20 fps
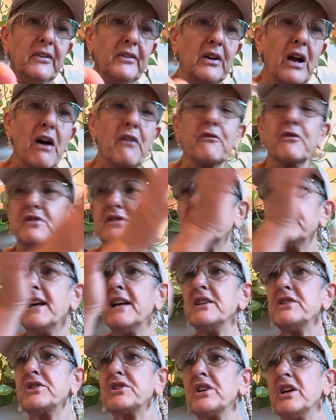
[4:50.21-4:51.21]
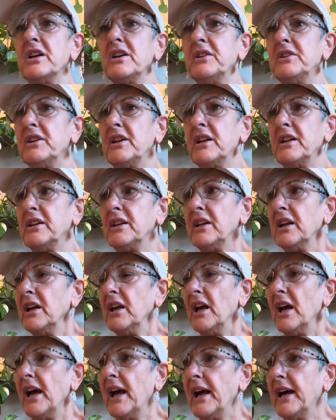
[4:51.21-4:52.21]
conversation
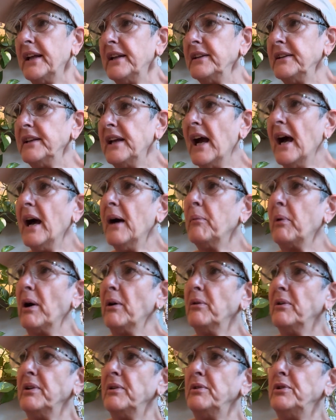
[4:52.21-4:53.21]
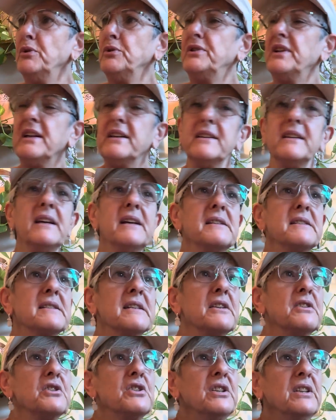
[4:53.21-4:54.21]
and yeah, well, you did this
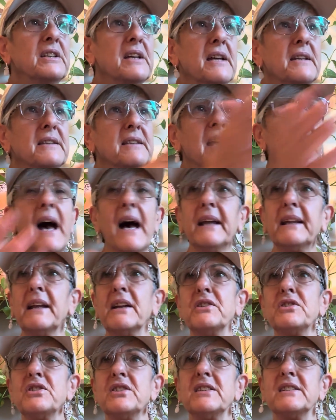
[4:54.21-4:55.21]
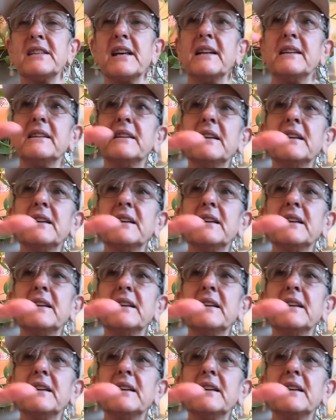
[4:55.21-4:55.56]
and she did that and she said